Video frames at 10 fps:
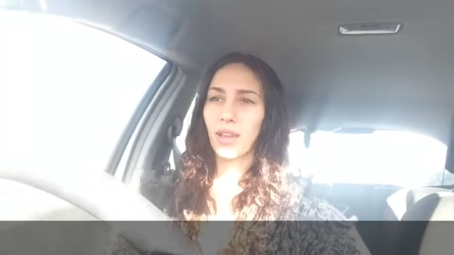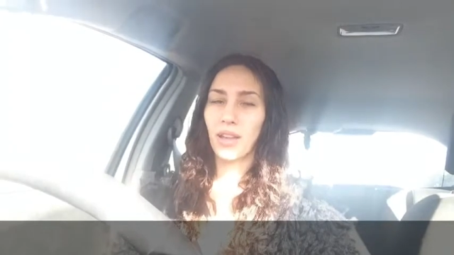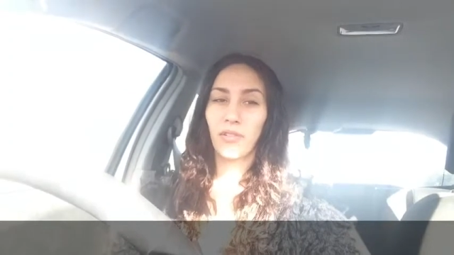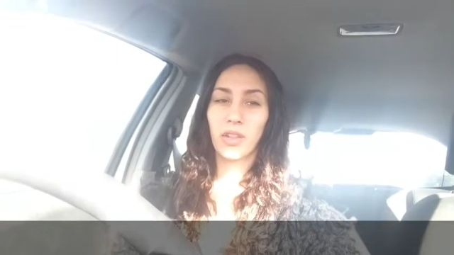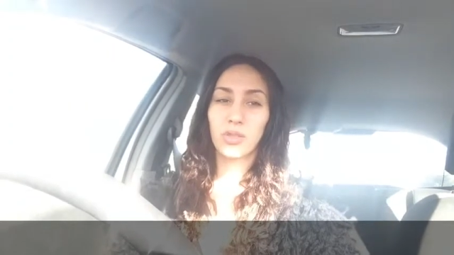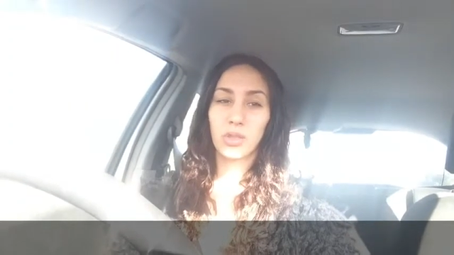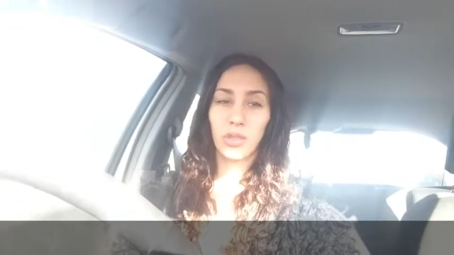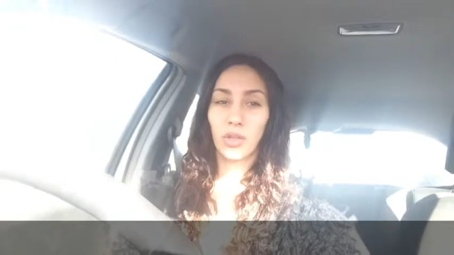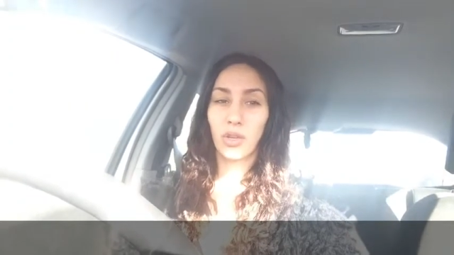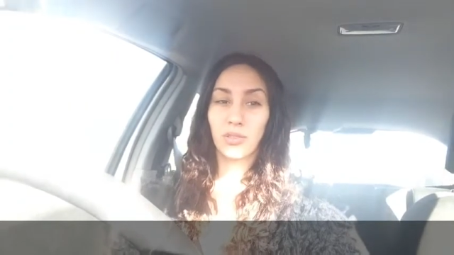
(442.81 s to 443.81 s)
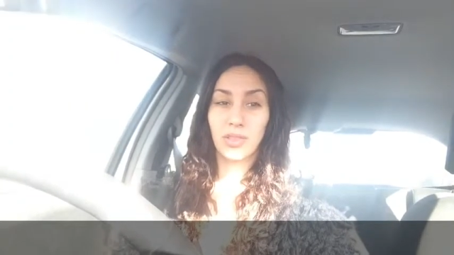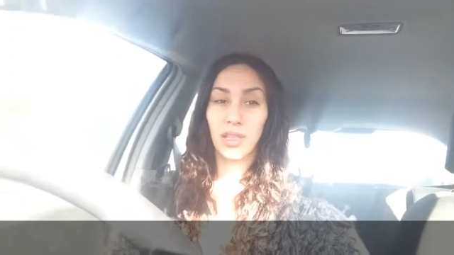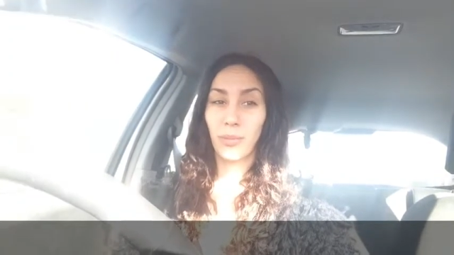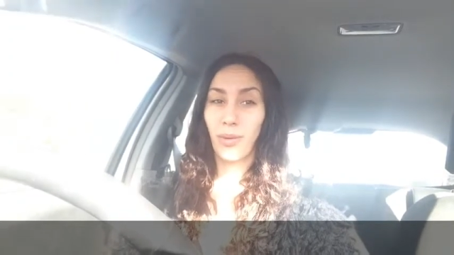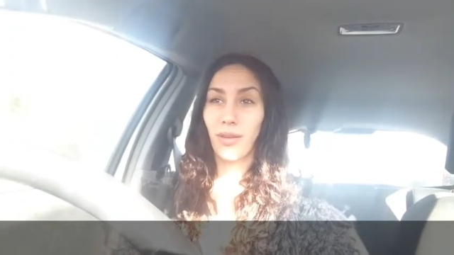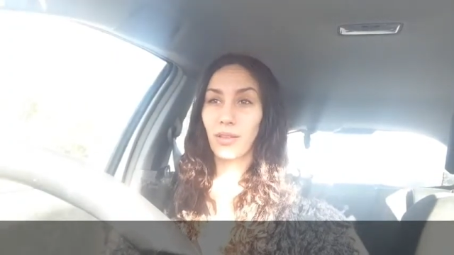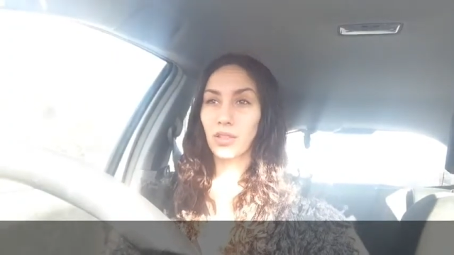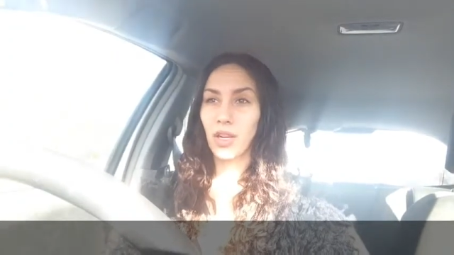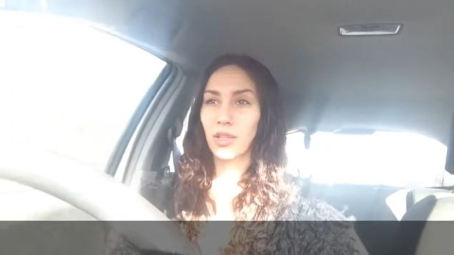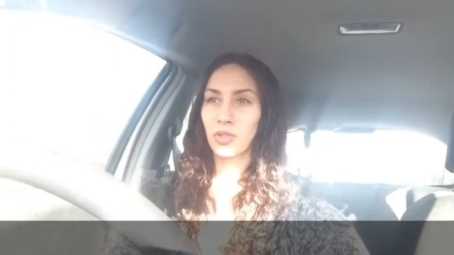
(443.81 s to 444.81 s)
And eventually the girls did
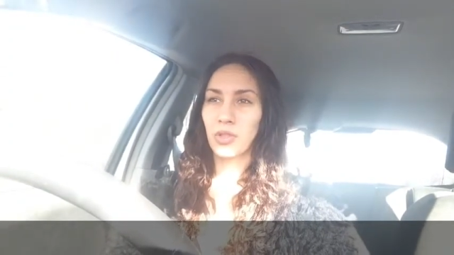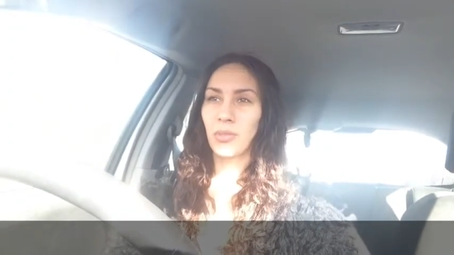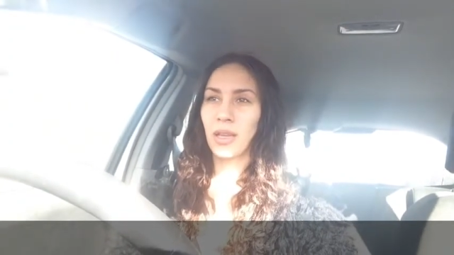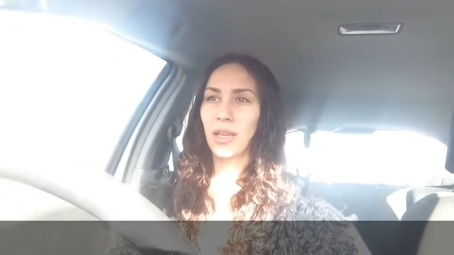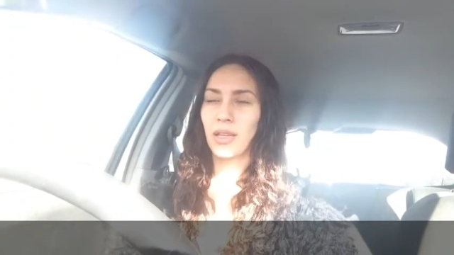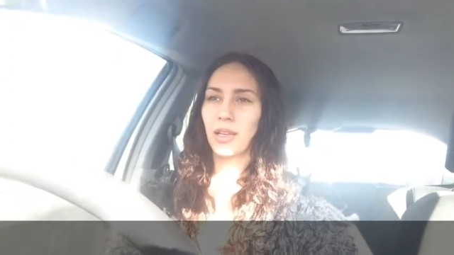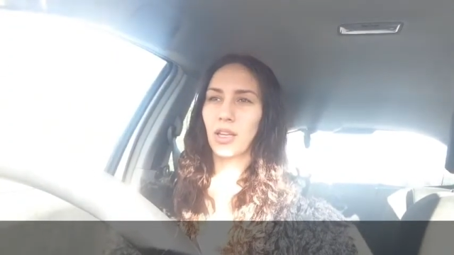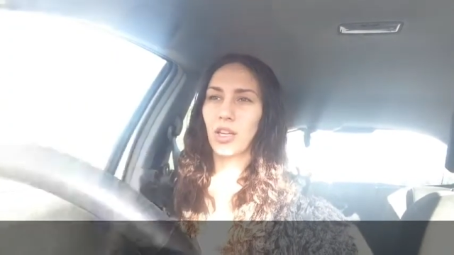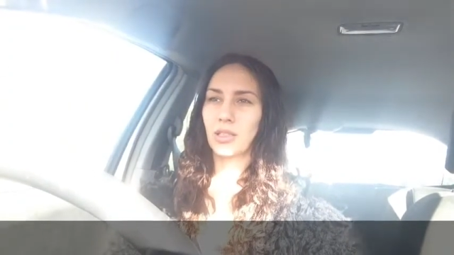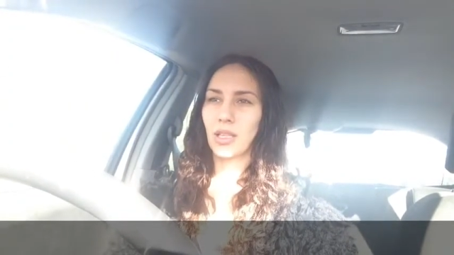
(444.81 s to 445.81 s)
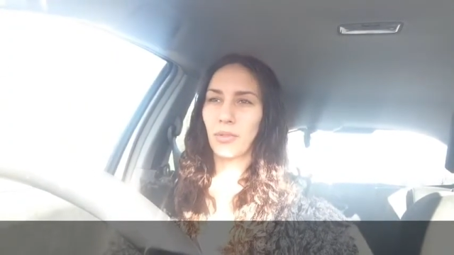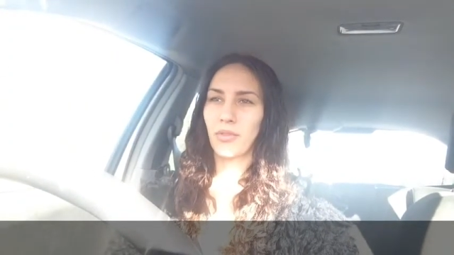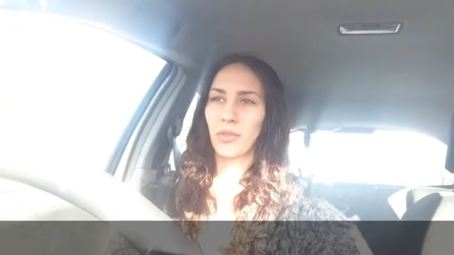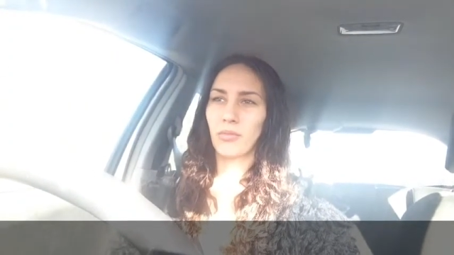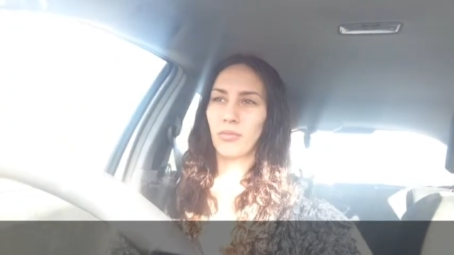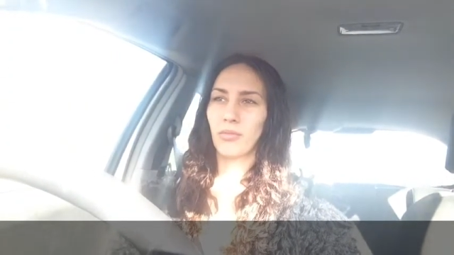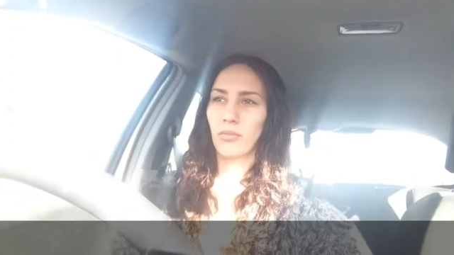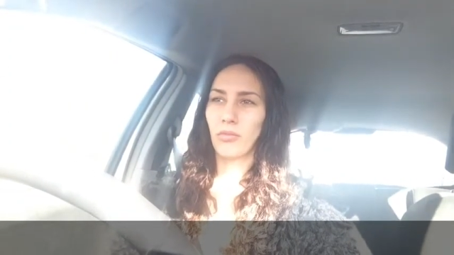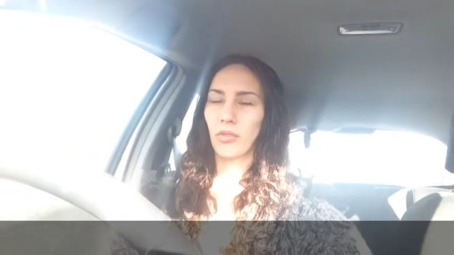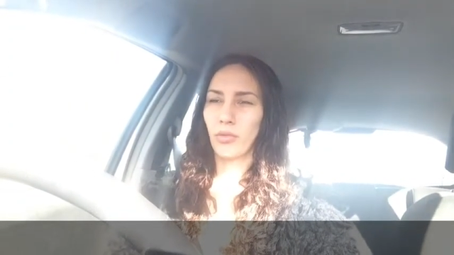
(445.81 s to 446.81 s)
apologize to me, and, you know, some of
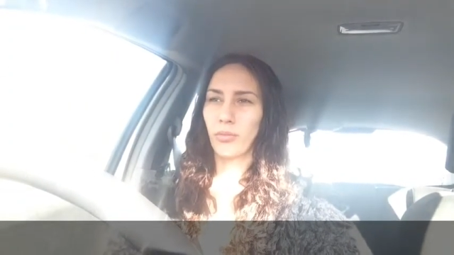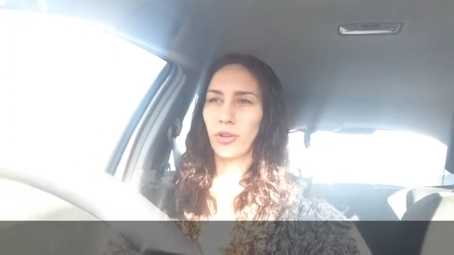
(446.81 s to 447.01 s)
them, well,